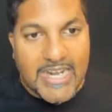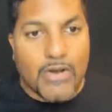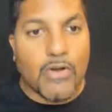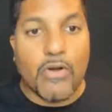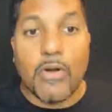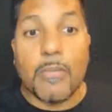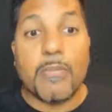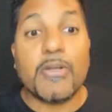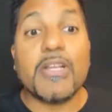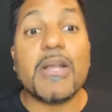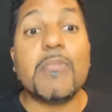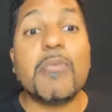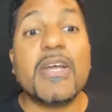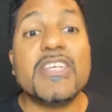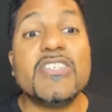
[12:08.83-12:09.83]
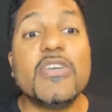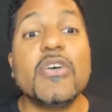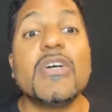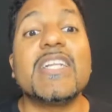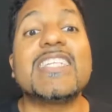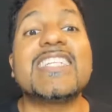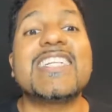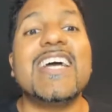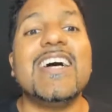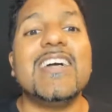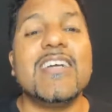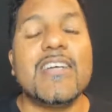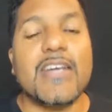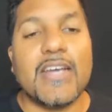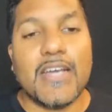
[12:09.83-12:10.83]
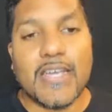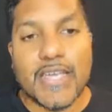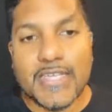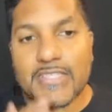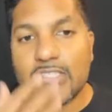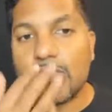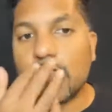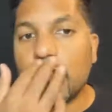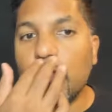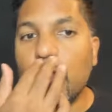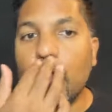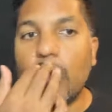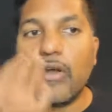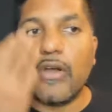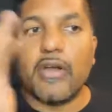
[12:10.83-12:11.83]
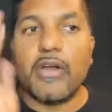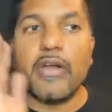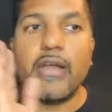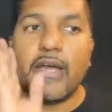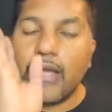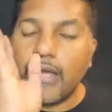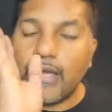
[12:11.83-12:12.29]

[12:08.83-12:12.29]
or press your tongue against your